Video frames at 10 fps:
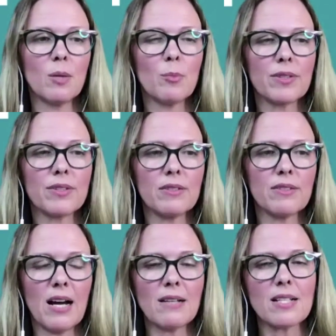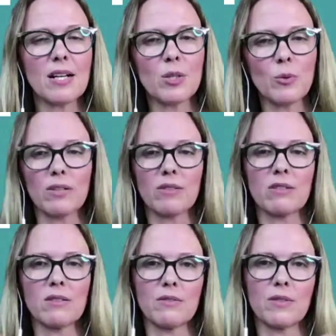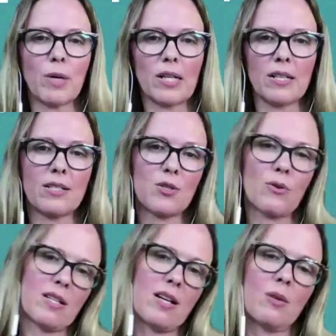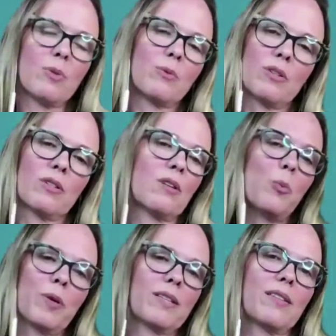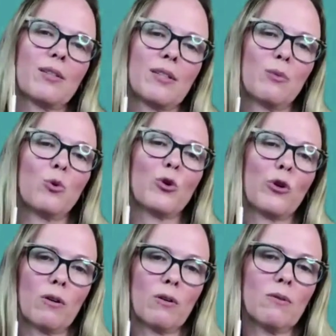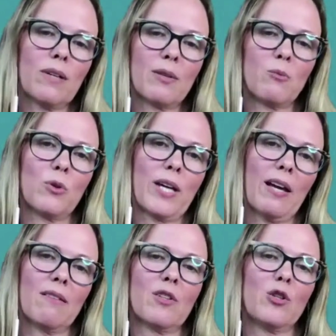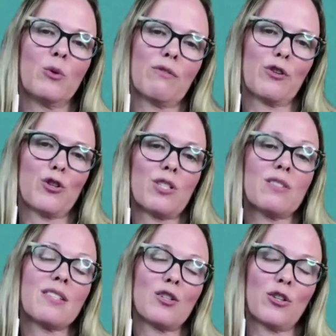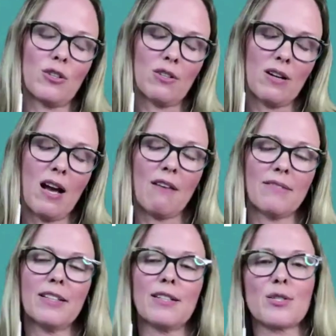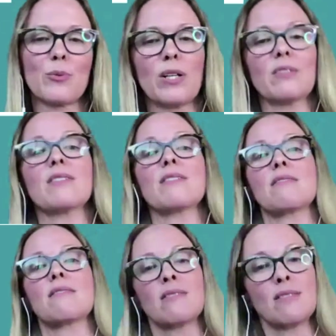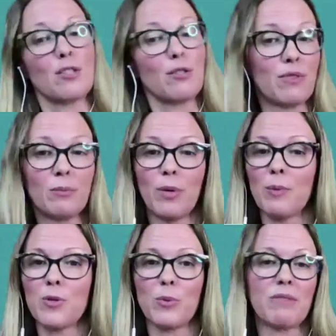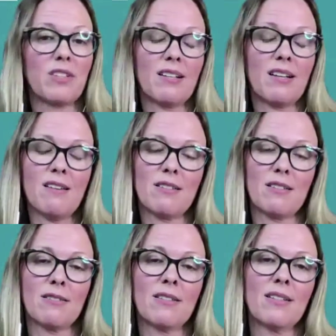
But that's kind of where the the market is right now. But we're hoping that it, it will grow and we'll get the newer versions that you're having as well as different pumps we've not had here.